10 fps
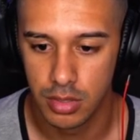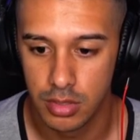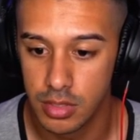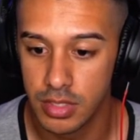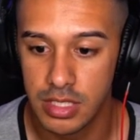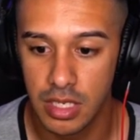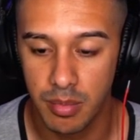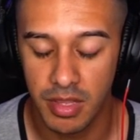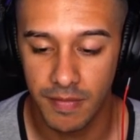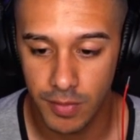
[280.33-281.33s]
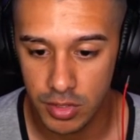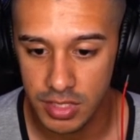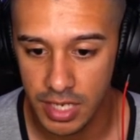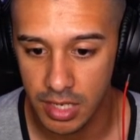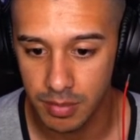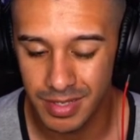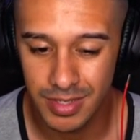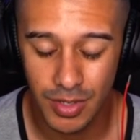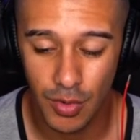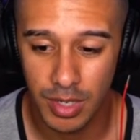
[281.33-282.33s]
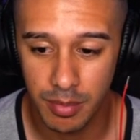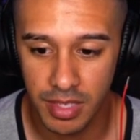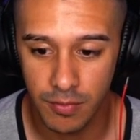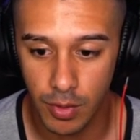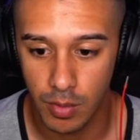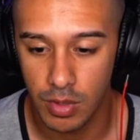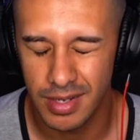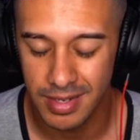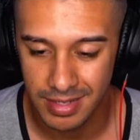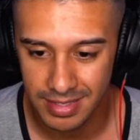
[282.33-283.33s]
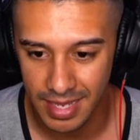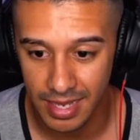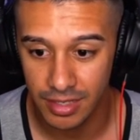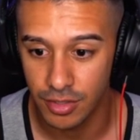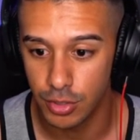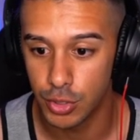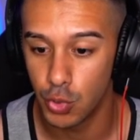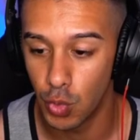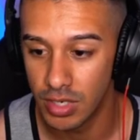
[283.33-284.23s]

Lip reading: So this is going to be the first setup. This is going to be if we want to attack the short